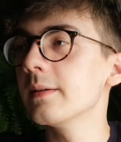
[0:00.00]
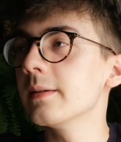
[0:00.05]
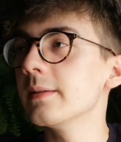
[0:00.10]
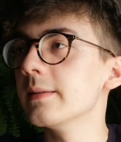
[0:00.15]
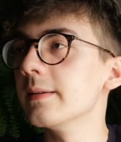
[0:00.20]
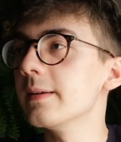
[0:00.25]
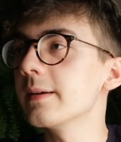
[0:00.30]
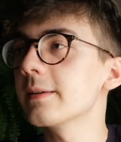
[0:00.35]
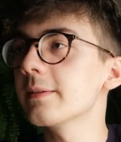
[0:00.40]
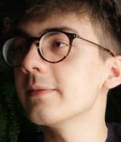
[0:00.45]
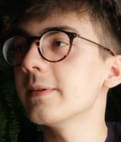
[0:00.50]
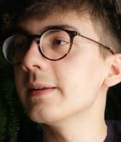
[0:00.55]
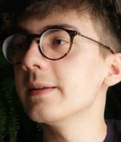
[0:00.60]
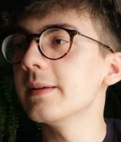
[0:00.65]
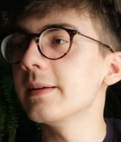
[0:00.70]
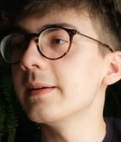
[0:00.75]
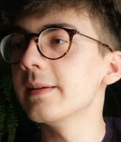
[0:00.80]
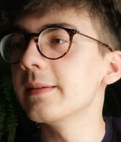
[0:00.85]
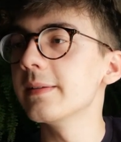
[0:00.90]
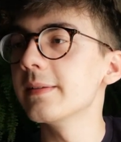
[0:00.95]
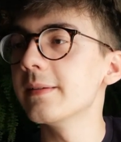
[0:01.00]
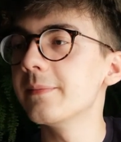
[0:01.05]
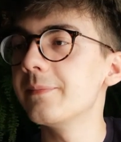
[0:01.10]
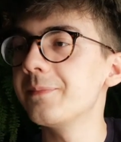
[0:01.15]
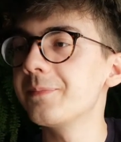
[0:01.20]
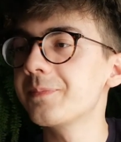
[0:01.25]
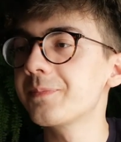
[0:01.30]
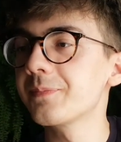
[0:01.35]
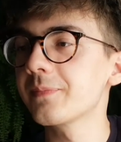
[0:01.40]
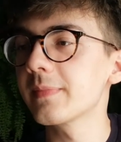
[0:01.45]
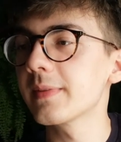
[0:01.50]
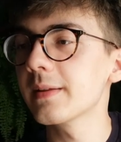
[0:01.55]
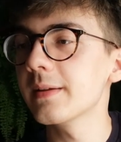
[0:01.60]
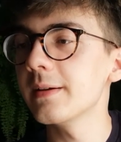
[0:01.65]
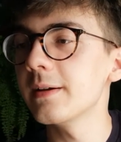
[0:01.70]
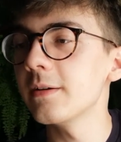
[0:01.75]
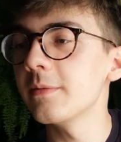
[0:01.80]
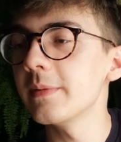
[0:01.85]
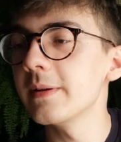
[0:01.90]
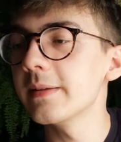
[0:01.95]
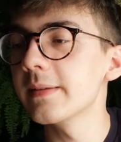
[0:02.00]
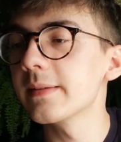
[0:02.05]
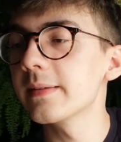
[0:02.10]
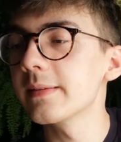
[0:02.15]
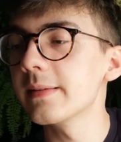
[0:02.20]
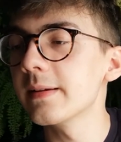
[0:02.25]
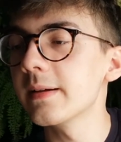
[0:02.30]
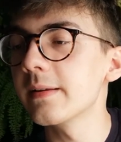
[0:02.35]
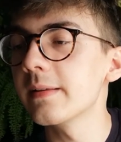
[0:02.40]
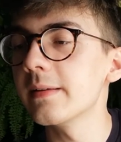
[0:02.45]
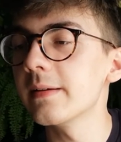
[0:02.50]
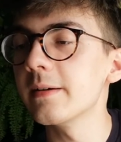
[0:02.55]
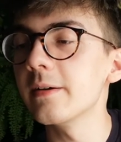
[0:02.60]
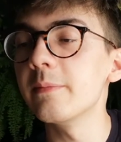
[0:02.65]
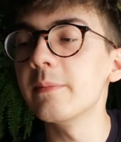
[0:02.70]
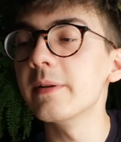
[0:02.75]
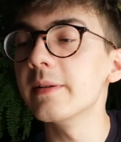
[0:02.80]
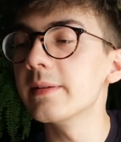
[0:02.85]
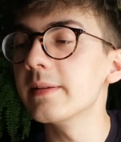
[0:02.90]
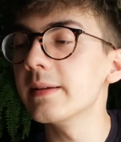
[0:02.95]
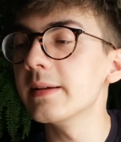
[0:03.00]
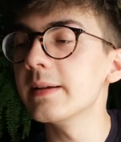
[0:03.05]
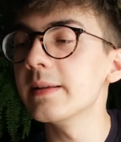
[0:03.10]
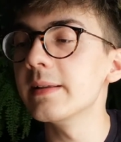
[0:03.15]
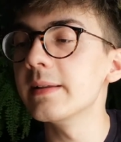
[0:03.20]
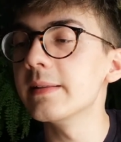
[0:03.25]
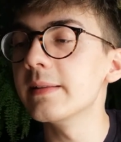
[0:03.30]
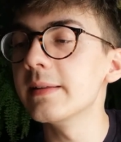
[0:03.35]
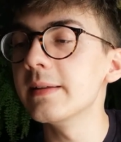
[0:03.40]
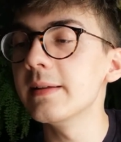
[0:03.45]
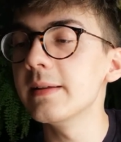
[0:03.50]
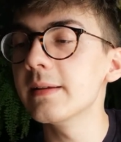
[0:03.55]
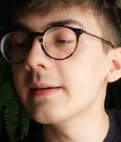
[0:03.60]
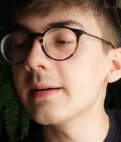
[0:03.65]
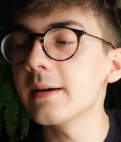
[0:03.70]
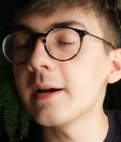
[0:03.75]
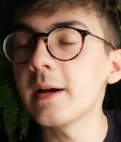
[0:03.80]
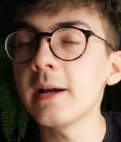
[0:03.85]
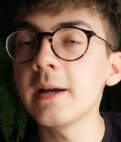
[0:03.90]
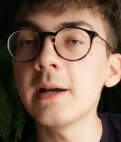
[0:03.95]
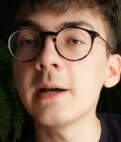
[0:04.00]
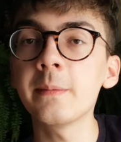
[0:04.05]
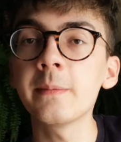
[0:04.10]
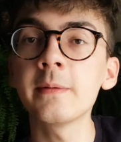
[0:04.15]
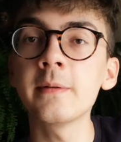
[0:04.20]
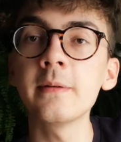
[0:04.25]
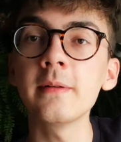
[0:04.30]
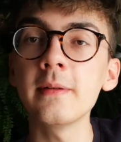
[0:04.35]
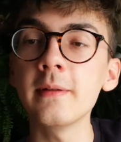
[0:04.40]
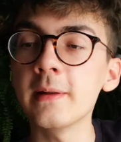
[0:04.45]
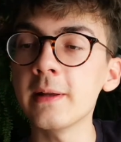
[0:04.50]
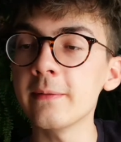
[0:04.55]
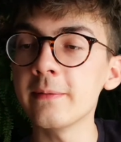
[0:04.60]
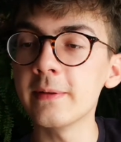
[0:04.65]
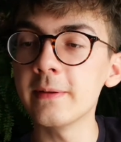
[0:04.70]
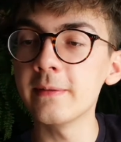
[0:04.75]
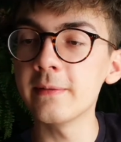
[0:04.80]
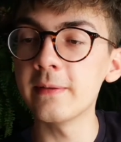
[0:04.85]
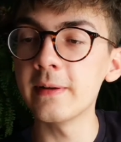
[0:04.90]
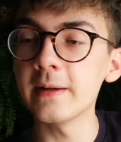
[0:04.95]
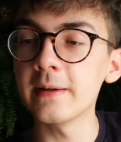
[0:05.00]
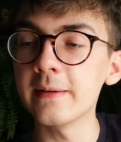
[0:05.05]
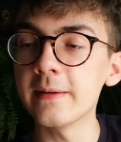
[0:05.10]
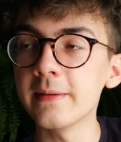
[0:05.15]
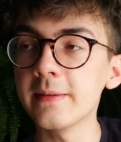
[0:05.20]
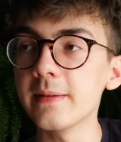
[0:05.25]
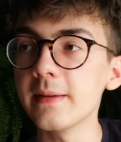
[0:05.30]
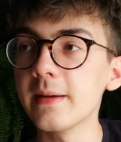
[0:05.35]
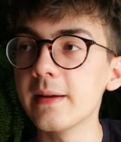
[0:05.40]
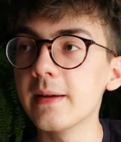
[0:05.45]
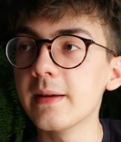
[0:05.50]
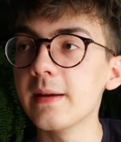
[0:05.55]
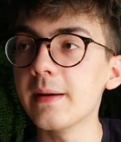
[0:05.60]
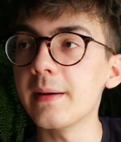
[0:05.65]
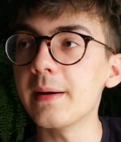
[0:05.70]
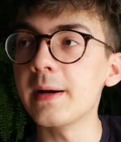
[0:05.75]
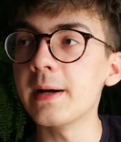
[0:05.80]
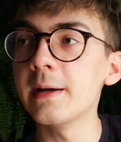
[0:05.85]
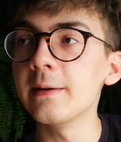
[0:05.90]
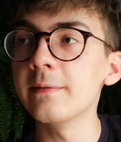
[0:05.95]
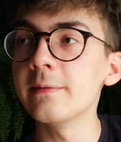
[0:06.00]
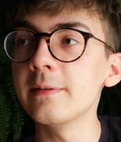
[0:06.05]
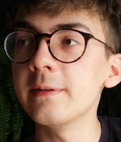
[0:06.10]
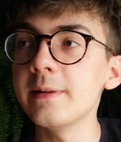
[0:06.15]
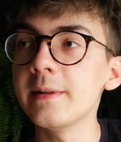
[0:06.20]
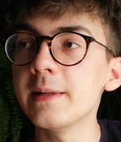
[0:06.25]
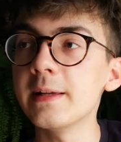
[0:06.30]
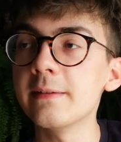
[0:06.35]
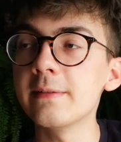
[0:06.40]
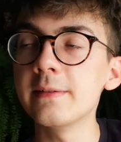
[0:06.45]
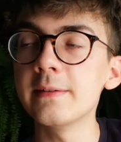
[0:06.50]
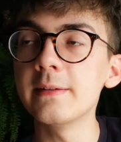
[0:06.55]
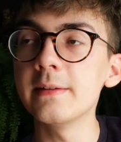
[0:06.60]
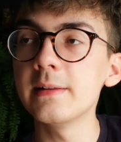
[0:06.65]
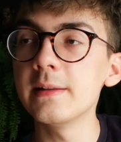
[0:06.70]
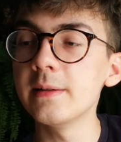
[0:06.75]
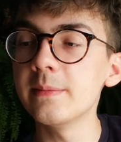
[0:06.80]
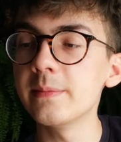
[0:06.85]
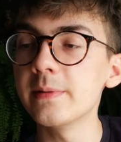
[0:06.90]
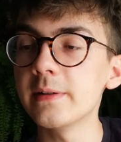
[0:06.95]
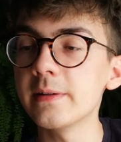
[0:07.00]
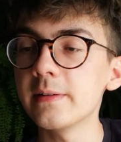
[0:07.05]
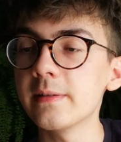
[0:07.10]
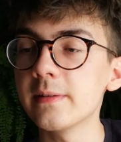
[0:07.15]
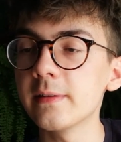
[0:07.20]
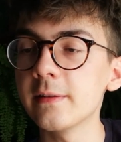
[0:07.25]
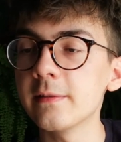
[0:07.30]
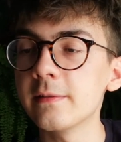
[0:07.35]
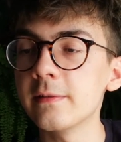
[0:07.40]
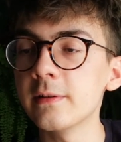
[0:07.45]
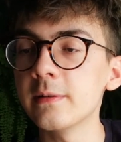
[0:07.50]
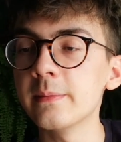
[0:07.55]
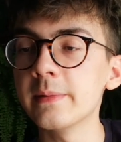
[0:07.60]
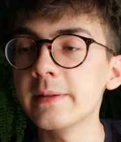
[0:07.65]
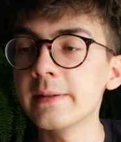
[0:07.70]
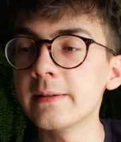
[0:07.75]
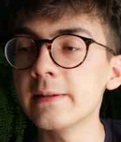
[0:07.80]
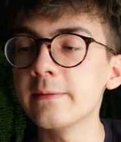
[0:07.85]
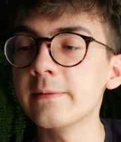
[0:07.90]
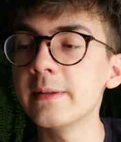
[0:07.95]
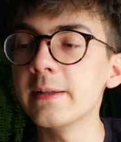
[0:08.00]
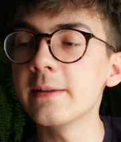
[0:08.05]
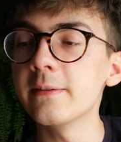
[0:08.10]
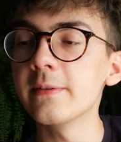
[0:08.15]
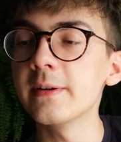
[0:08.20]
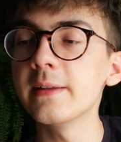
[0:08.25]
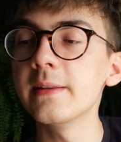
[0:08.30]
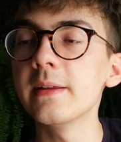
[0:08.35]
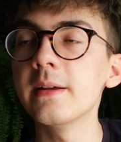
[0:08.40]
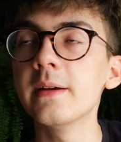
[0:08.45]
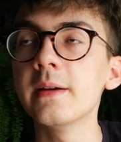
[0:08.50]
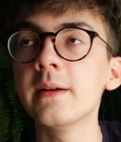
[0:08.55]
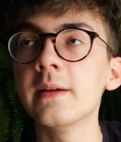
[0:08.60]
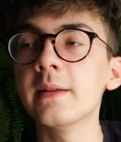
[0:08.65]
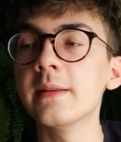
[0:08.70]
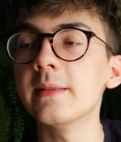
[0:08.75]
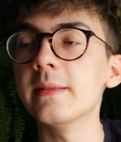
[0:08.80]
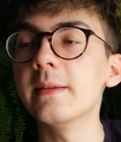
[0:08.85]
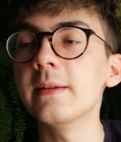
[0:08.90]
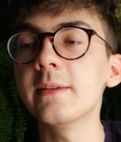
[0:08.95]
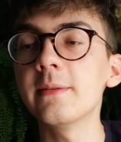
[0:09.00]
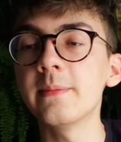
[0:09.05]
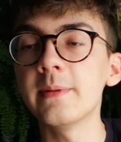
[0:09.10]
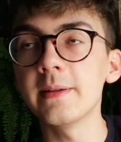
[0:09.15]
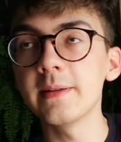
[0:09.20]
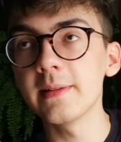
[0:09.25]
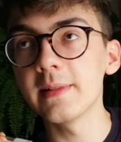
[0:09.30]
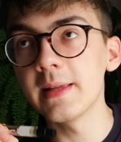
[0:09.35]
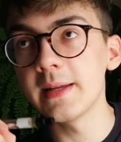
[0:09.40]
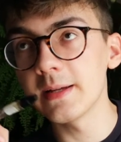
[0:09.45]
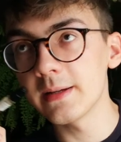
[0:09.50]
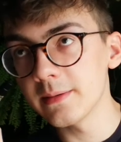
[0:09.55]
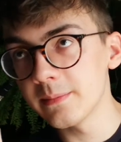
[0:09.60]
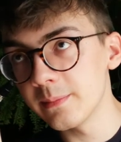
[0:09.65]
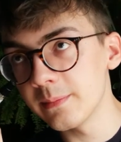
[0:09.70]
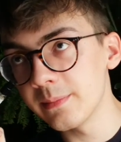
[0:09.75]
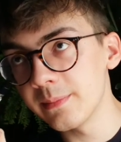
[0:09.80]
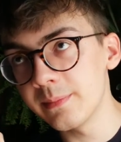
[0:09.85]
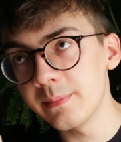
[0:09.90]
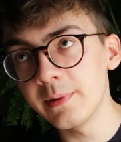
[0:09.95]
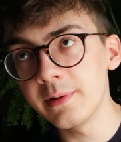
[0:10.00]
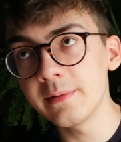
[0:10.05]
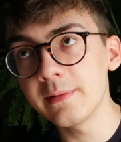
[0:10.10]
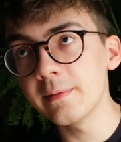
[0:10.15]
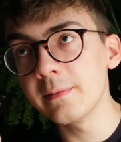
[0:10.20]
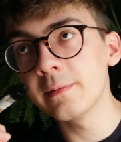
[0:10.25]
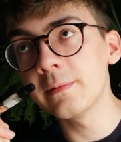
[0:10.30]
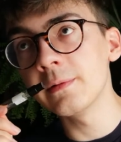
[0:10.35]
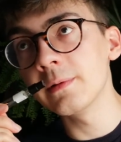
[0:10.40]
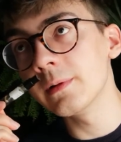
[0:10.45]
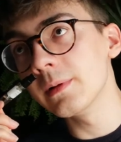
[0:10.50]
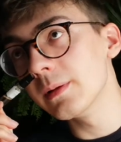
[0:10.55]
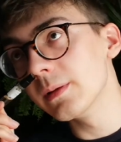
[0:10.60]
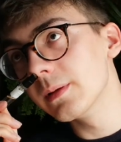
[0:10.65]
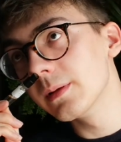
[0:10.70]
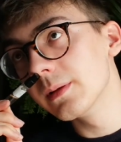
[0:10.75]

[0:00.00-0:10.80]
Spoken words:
The next one is Hermes Terre de Hermes EDT. I absolutely love this fragrance. I will definitely purchase a full bottle of this one. This smells like a beautiful